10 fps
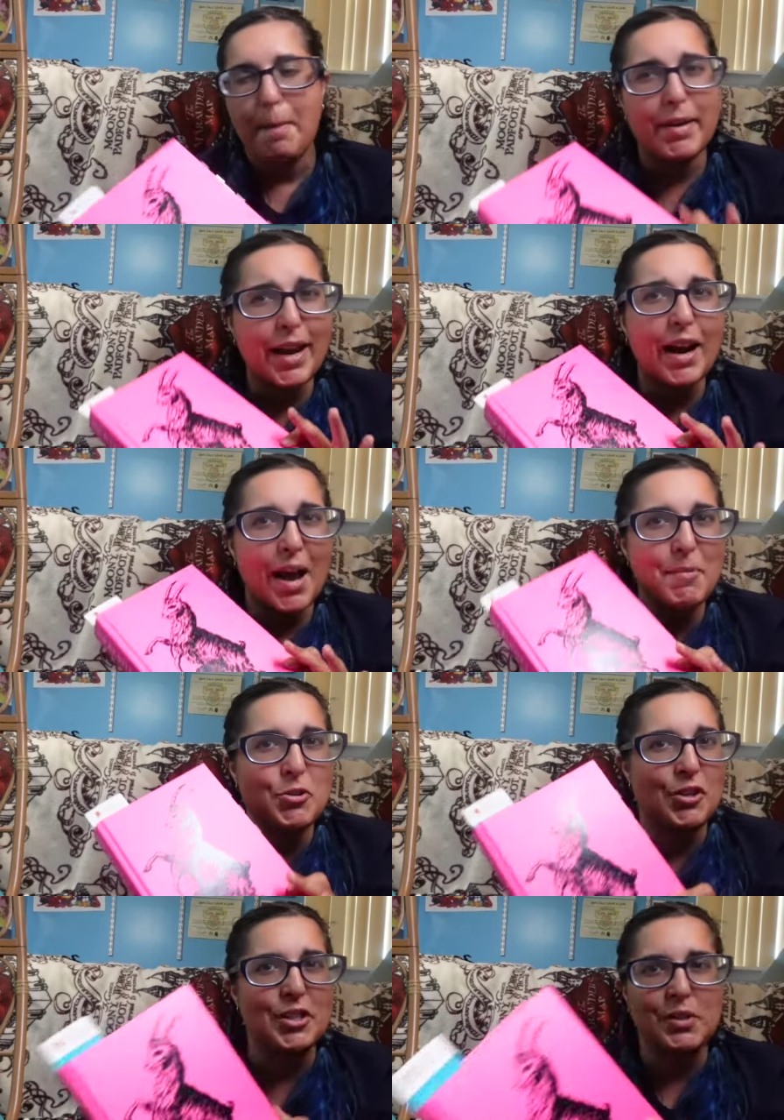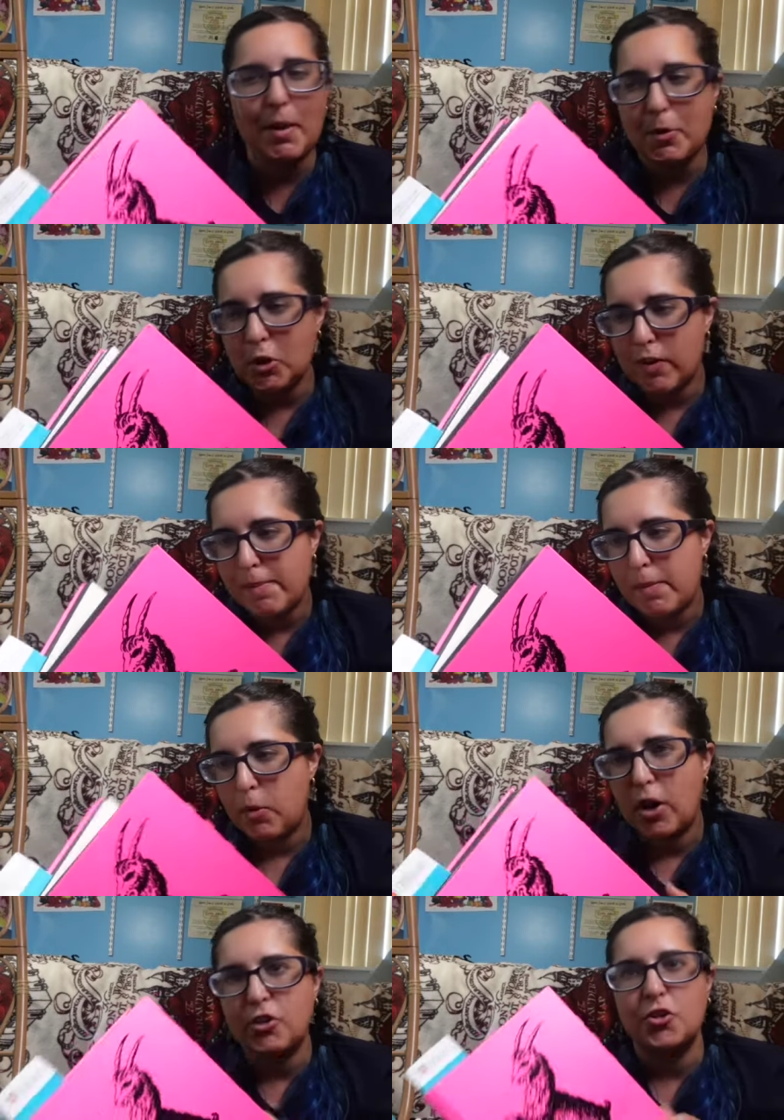But, yeah, I'm intrigued. So I'm going to go read a bit
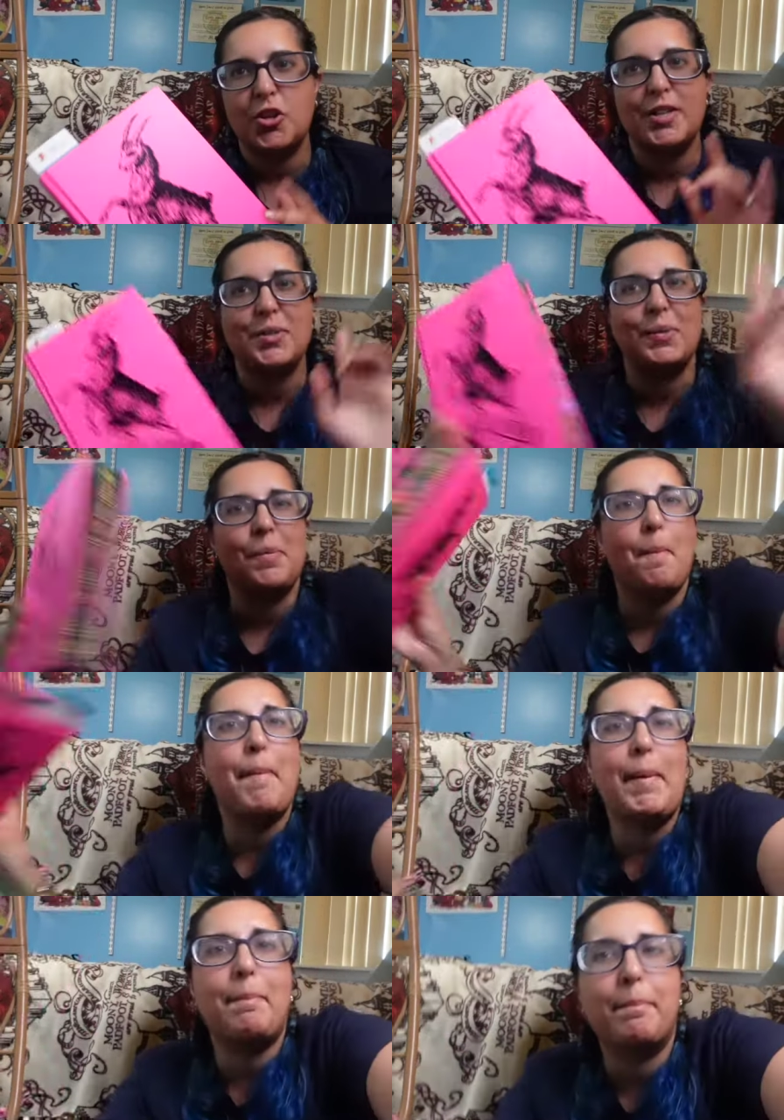more, and I'll talk to you guys soon. Bye.